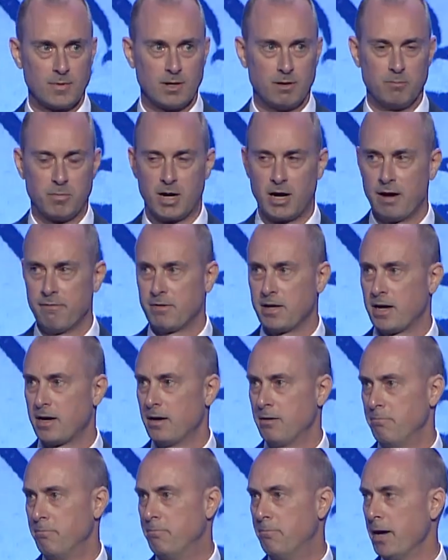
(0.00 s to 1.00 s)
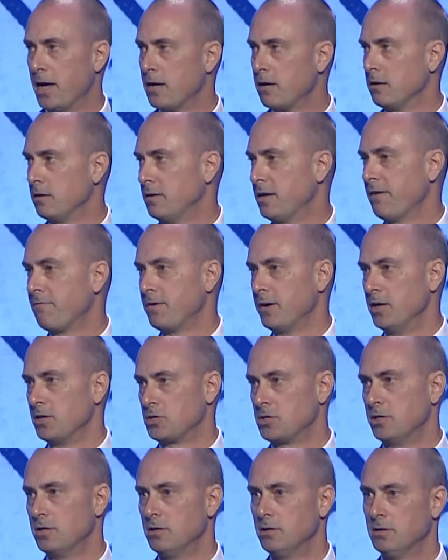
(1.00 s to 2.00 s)
But I've got a better
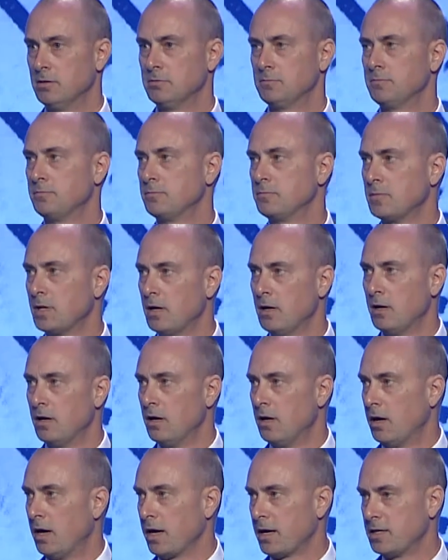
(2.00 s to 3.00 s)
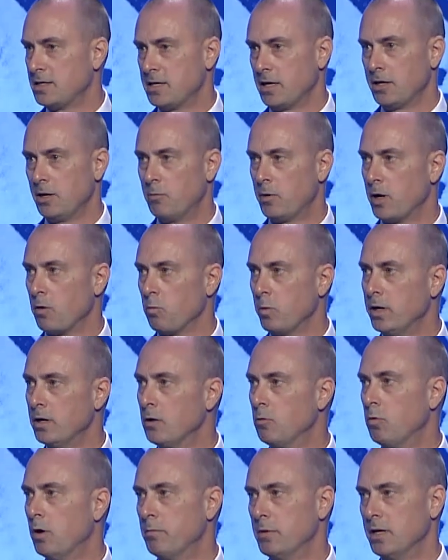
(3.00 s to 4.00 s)
definition. I can tell you what a real
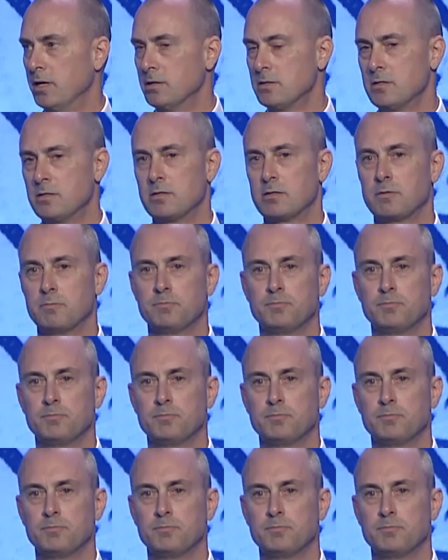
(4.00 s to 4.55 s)
woman is.